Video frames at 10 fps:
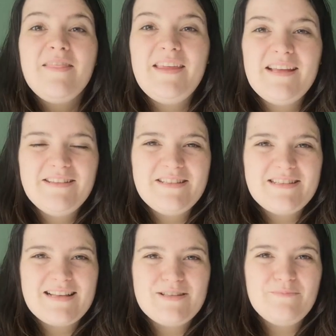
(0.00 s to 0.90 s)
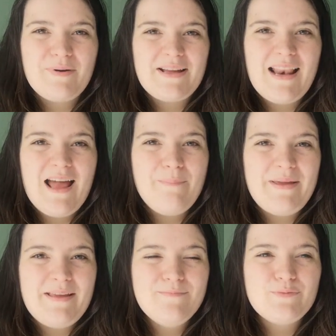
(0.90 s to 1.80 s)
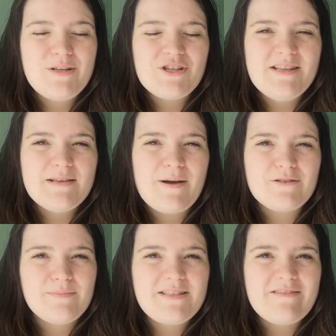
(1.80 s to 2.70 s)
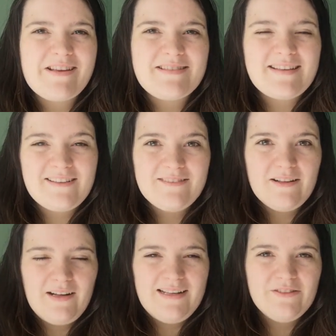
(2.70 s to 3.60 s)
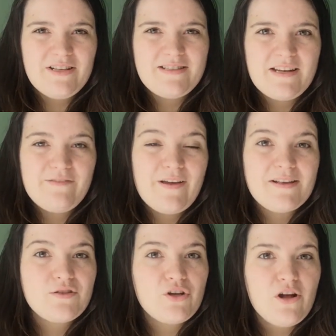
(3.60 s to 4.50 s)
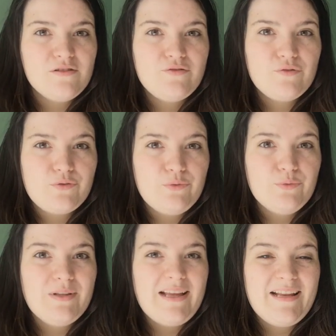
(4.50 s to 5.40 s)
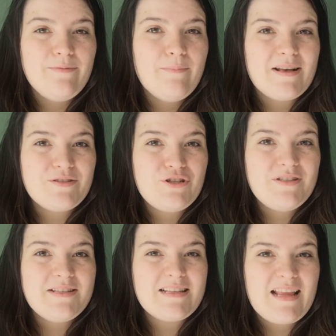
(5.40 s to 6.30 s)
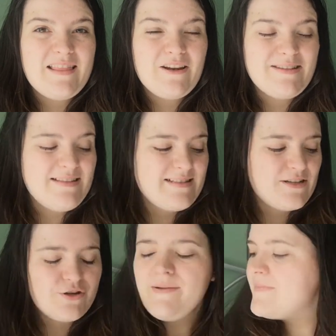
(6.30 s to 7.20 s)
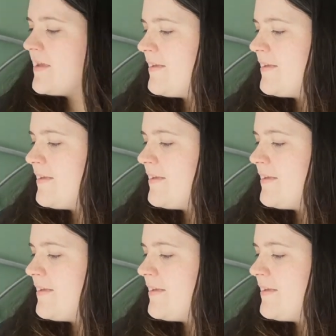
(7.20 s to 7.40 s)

The Illness Lesson by Claire Beams, which is about a mysterious illness that infects a girls' school in Massachusetts in the 19th century.